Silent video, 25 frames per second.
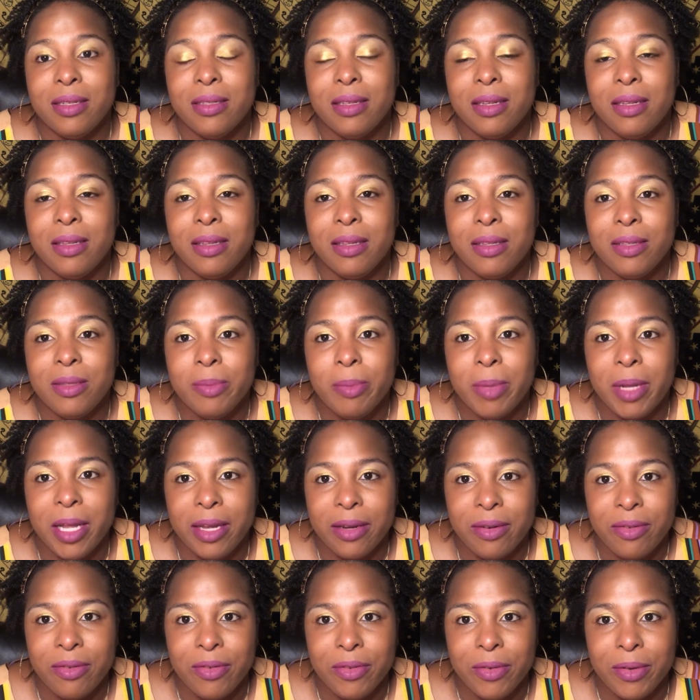on this
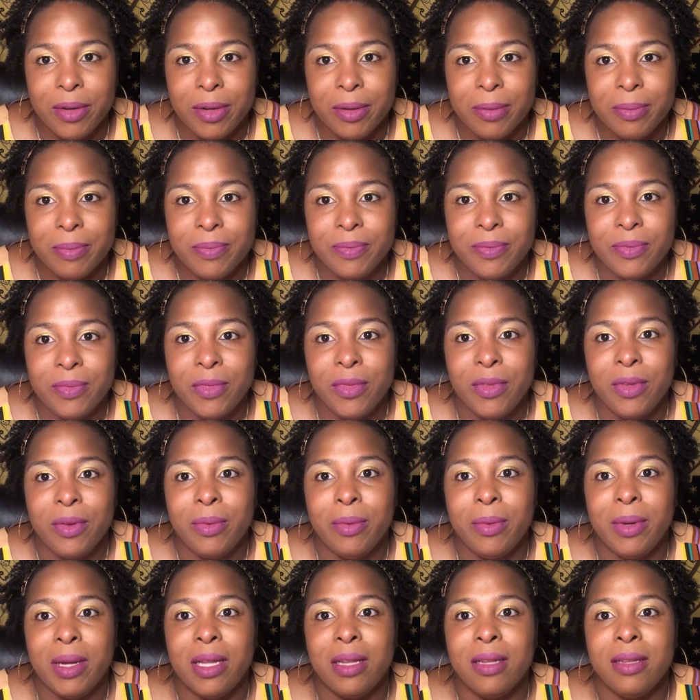platform?
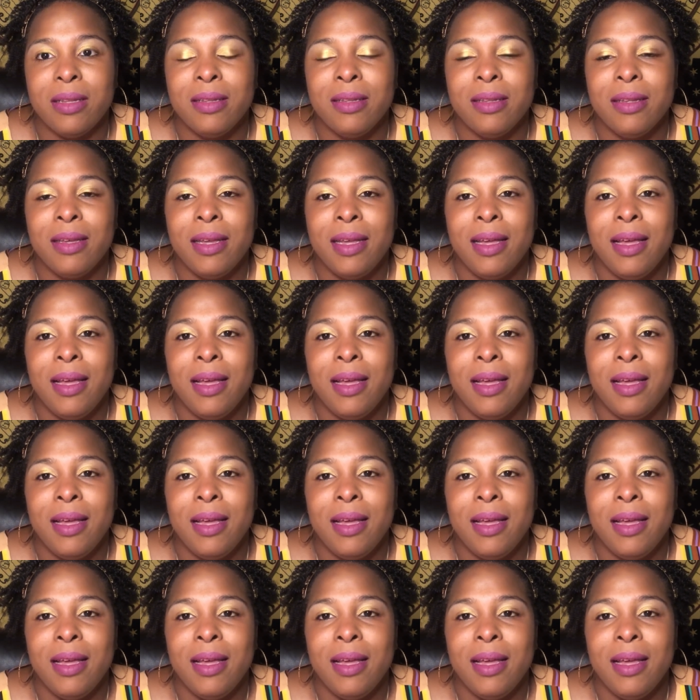Well,